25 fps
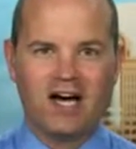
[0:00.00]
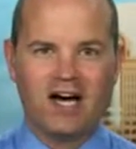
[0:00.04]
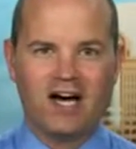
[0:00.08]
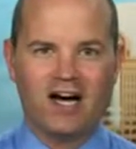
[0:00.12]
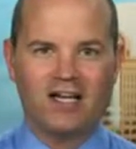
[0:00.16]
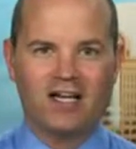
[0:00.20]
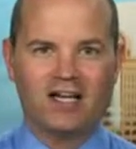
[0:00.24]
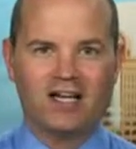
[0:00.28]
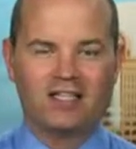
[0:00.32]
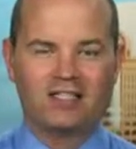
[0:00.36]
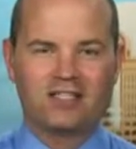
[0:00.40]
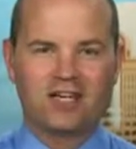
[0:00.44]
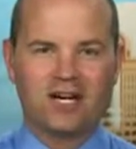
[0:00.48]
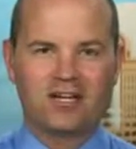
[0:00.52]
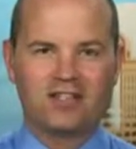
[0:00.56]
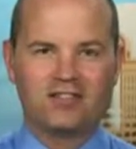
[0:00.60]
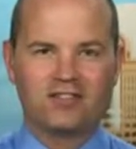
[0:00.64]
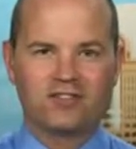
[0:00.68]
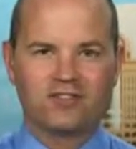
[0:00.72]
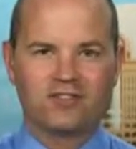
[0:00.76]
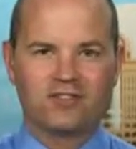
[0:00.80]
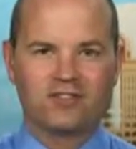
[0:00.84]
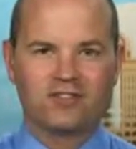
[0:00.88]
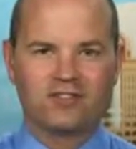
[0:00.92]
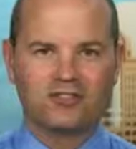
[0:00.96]
it
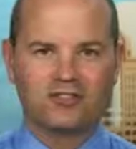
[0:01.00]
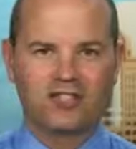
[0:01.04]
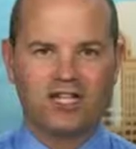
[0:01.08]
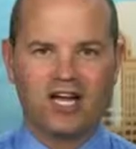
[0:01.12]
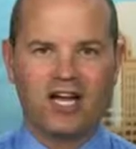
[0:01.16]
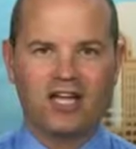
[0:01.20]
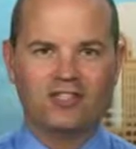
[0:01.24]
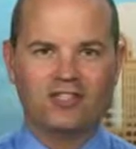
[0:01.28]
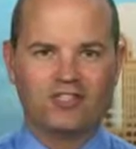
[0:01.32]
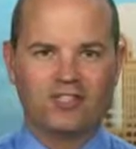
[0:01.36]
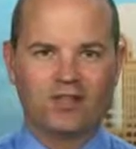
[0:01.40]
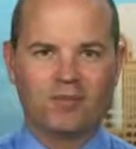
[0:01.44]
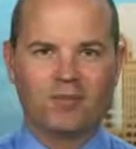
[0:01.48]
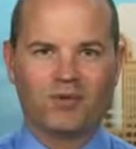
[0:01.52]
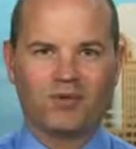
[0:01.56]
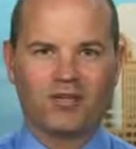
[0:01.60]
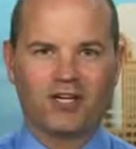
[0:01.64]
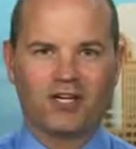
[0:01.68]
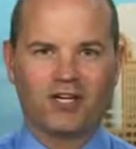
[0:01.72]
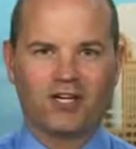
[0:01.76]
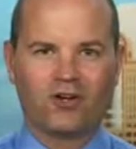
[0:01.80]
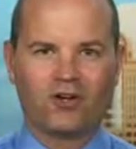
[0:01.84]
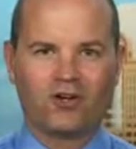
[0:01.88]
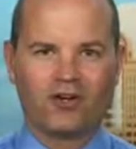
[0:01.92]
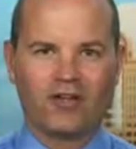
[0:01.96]
does change the
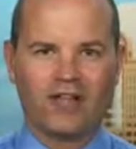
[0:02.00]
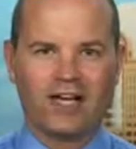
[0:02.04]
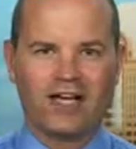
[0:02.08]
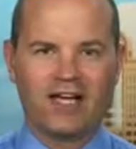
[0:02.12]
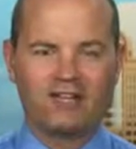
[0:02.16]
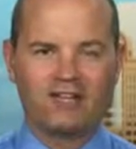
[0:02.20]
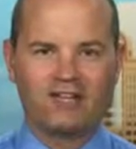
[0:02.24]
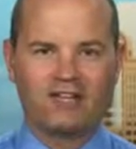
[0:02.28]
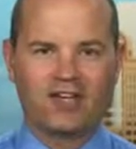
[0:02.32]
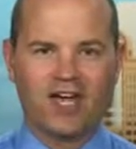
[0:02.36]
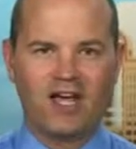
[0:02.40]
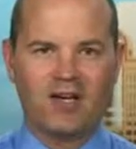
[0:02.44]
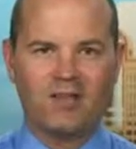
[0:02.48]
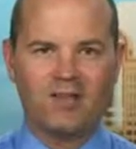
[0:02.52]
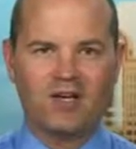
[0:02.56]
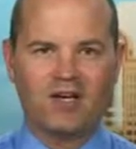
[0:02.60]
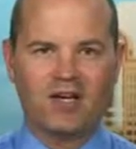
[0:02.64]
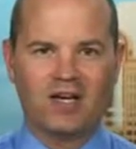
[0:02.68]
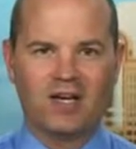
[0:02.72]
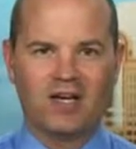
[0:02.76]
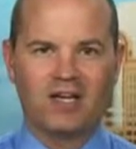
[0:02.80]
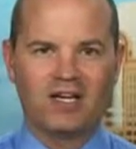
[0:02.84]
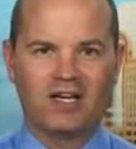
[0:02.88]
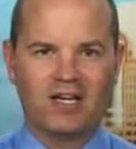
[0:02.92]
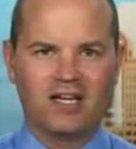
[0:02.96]
political landscape, and
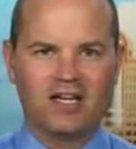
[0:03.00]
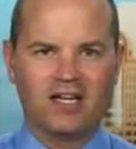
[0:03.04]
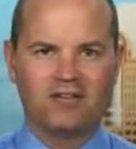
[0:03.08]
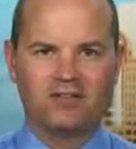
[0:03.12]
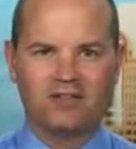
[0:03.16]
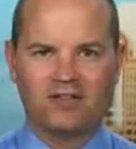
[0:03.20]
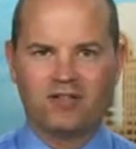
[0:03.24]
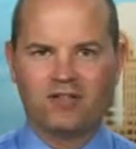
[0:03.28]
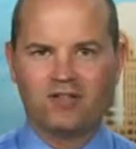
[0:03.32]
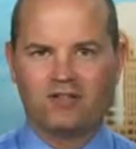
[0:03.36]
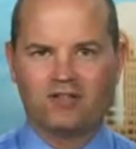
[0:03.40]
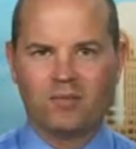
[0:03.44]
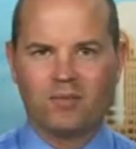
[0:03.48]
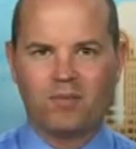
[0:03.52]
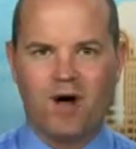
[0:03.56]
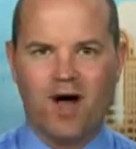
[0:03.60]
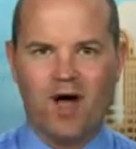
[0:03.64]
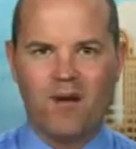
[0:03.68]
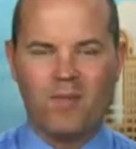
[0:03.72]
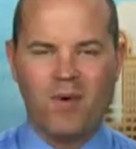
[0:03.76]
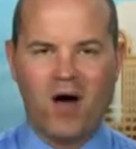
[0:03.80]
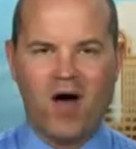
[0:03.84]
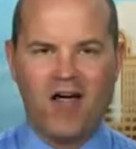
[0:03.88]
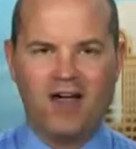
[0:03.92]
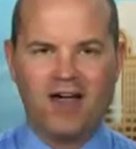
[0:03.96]
to my
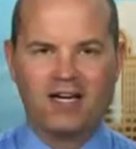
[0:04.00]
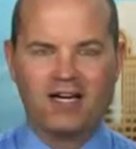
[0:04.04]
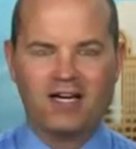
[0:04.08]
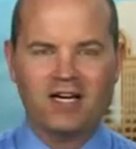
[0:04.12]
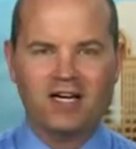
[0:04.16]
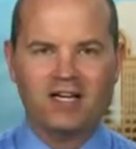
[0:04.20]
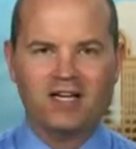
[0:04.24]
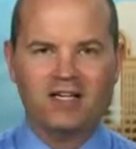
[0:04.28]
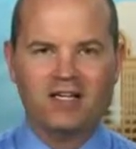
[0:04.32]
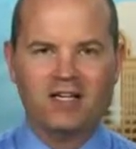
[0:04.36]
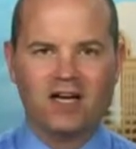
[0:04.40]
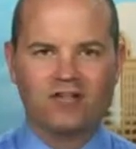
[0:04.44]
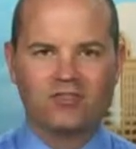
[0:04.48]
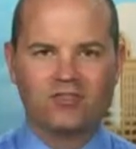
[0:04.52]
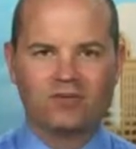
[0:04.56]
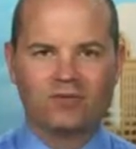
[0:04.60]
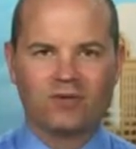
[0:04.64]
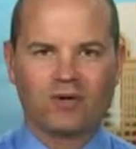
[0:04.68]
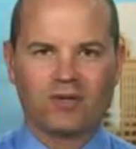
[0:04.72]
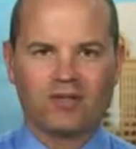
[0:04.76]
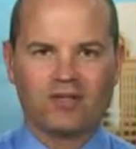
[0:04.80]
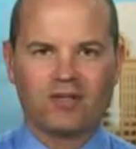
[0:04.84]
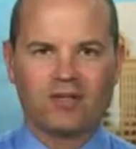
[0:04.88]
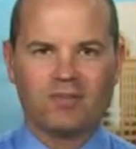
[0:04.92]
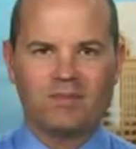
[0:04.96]
mind, doesn't
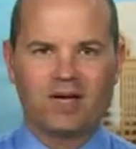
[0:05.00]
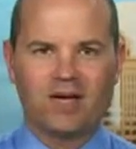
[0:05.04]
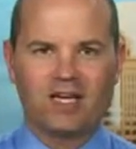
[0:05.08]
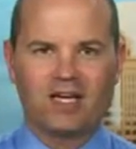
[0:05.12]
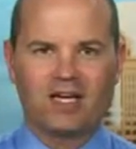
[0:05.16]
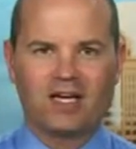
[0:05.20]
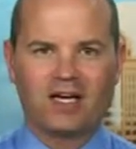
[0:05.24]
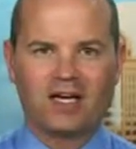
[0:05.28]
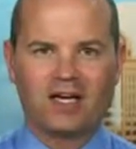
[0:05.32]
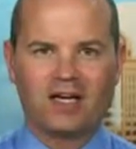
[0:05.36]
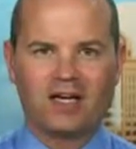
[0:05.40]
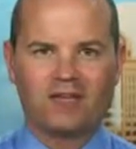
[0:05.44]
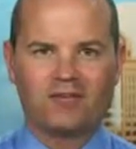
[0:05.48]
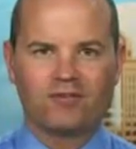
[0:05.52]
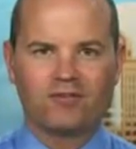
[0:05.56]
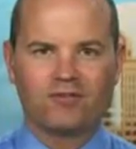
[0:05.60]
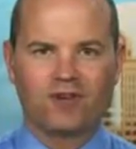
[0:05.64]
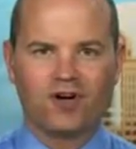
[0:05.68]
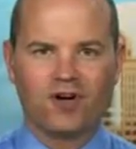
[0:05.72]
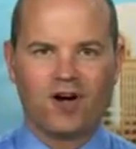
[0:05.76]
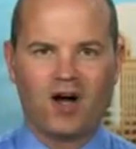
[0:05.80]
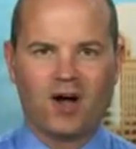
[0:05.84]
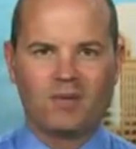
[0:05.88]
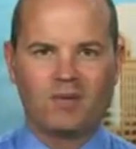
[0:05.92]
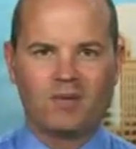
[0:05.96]
really make for an
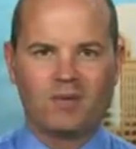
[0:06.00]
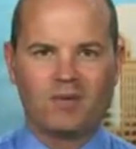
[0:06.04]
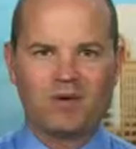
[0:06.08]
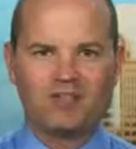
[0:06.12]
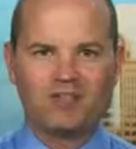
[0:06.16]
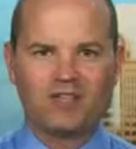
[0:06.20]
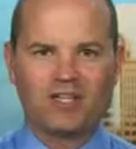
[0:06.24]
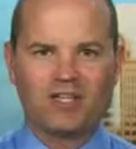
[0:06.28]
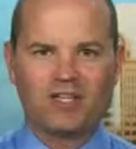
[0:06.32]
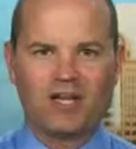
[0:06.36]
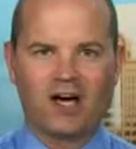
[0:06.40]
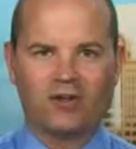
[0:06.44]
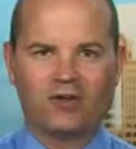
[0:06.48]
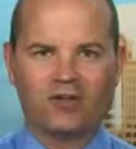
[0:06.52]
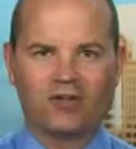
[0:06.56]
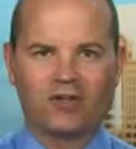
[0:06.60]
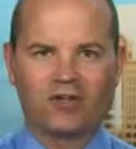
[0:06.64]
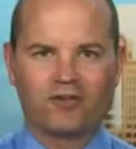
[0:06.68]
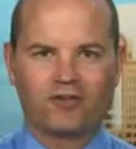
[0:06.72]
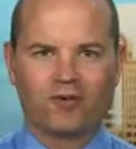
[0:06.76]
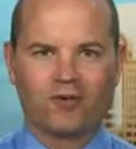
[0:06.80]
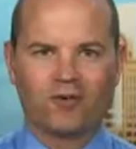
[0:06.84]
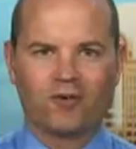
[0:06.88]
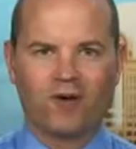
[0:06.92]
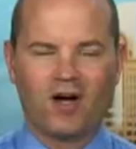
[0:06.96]
optimistic outlook
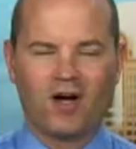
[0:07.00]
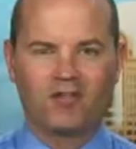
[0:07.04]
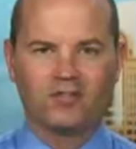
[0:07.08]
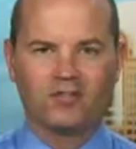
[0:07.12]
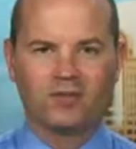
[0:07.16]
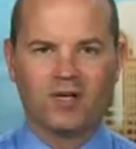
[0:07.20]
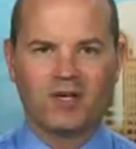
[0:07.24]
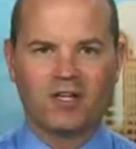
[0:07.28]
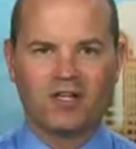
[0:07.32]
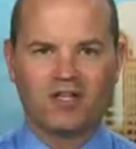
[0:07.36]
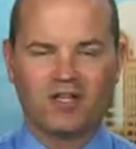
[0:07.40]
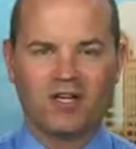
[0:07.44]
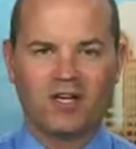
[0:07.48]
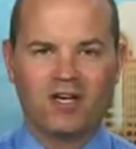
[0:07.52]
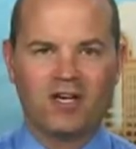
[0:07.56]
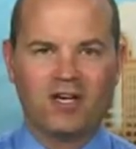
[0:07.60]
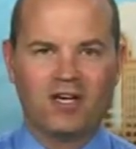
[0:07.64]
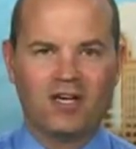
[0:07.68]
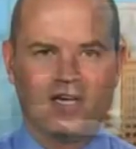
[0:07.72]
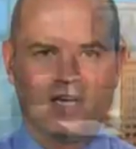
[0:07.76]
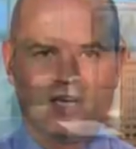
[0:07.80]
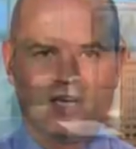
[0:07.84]
for Ron Smith. Now,